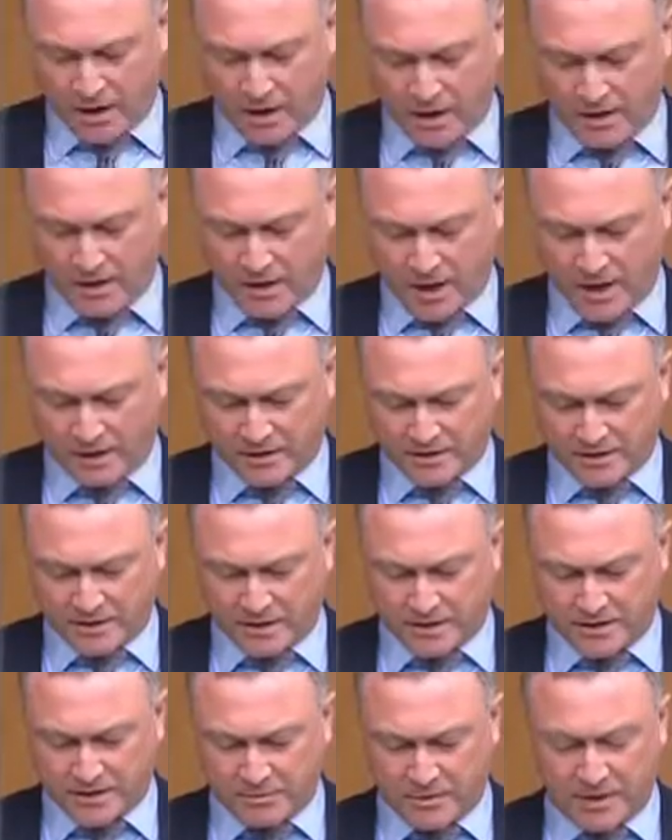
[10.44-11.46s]
And
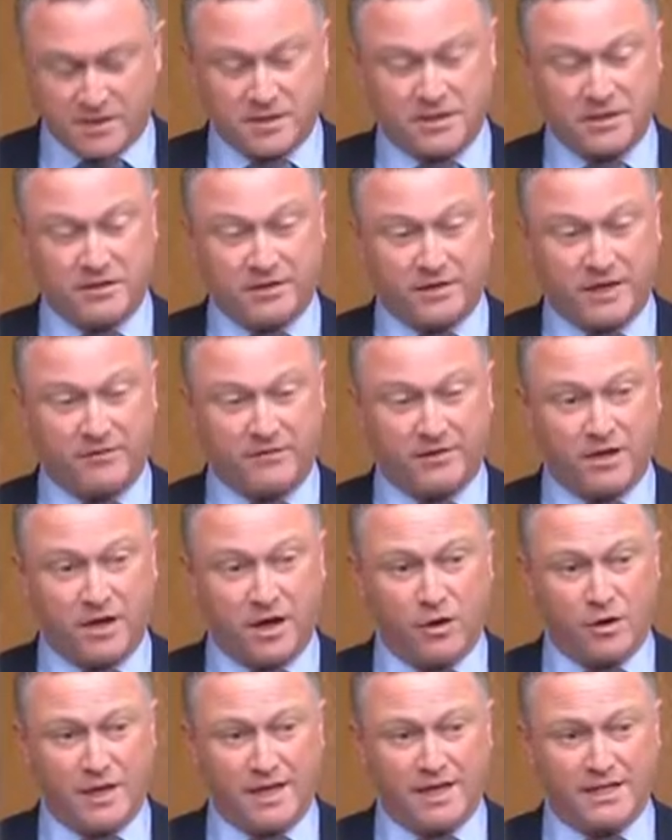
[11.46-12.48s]
since ministers have given
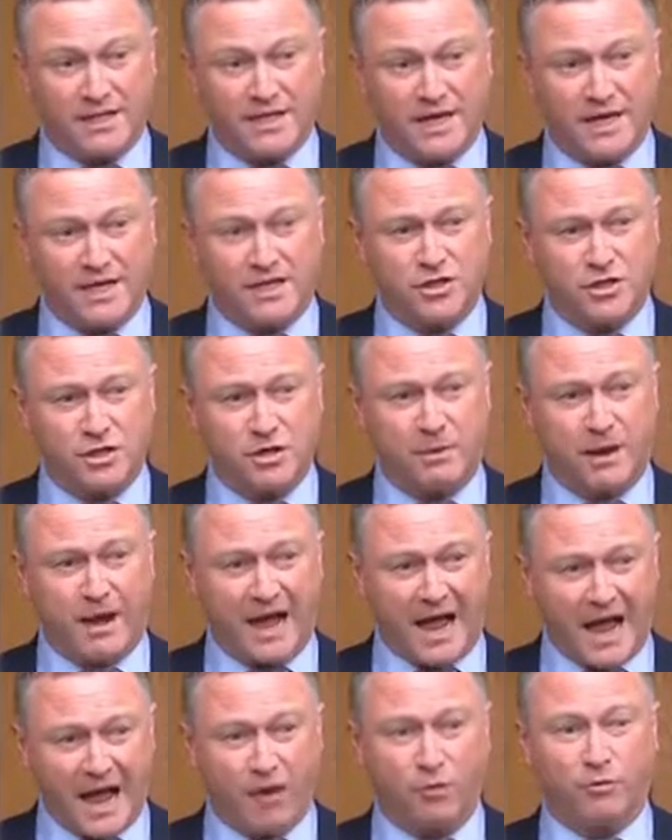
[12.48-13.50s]
no indication about
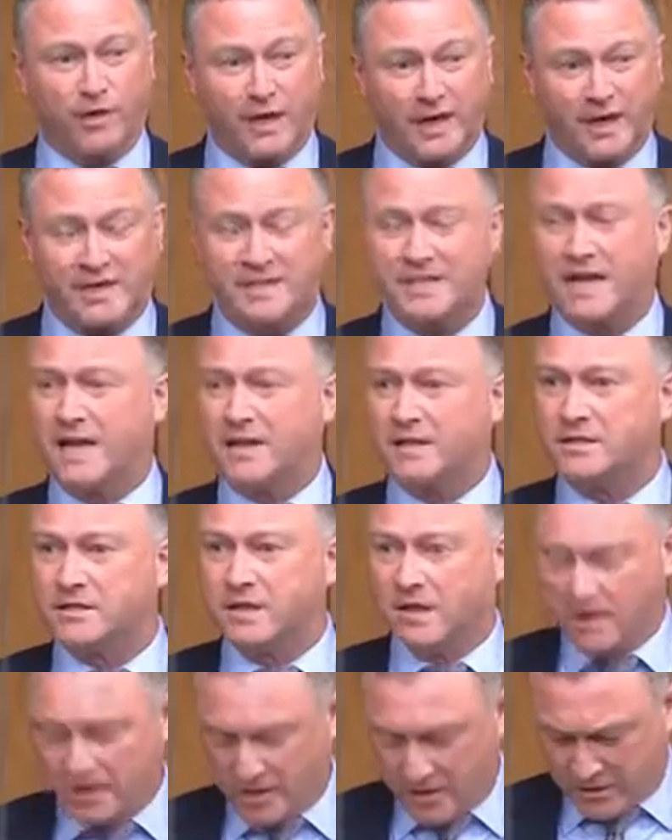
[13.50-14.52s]
how they intend
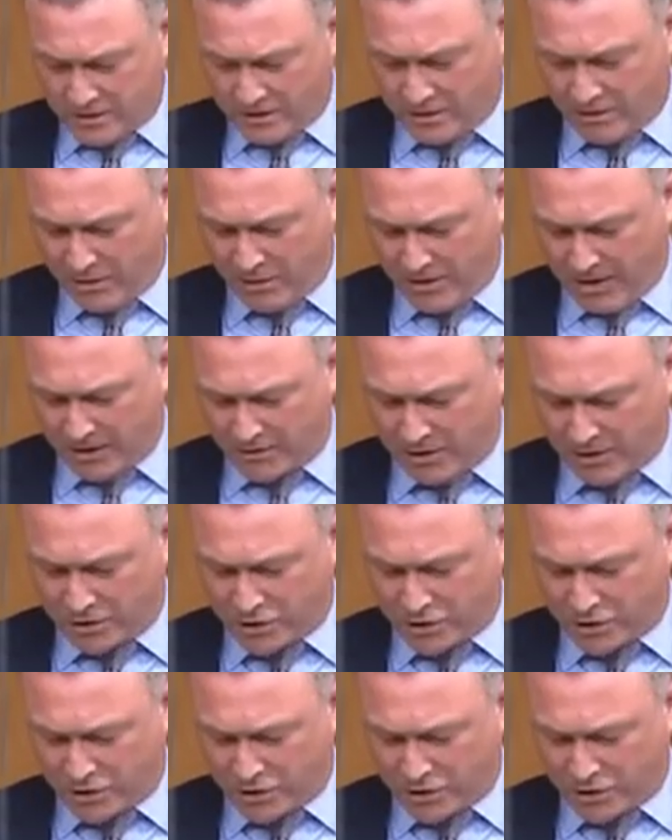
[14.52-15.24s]
to go about